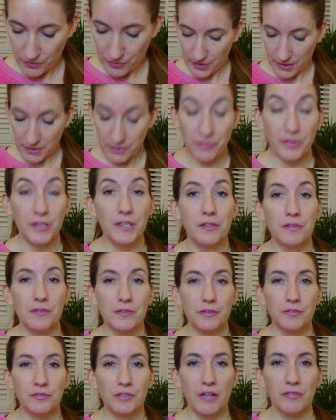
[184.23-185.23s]
things over the
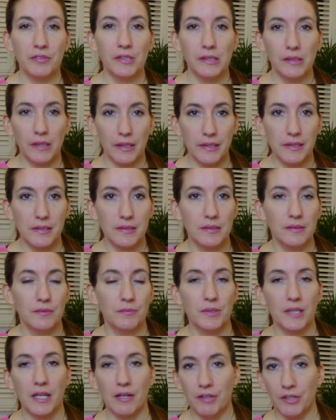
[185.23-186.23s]
years of traveling light
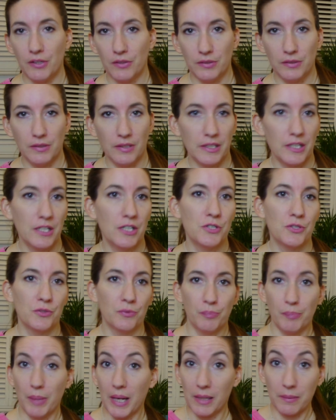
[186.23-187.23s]
and with carry-on luggage,
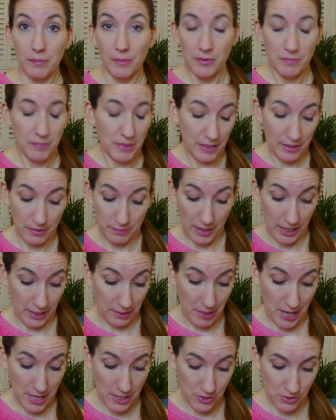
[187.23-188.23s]
of being a
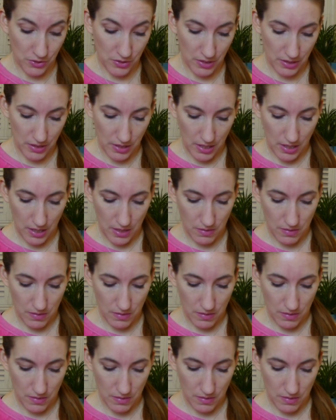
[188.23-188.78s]
backpacker.